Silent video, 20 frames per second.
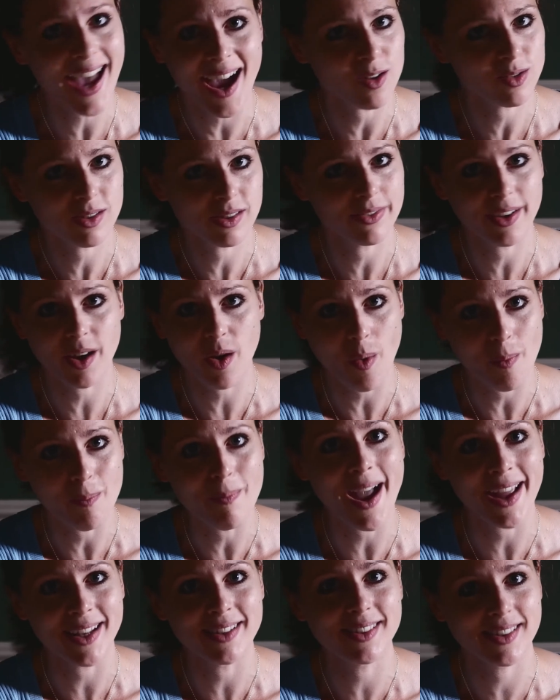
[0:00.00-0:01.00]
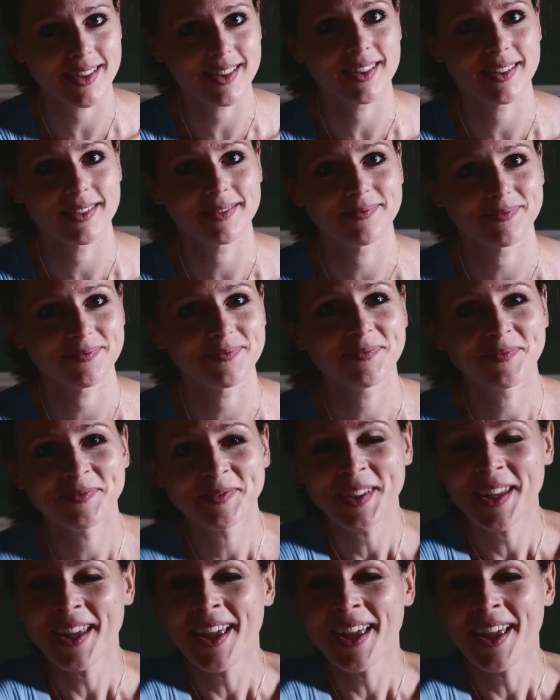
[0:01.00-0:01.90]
but your patients can sometimes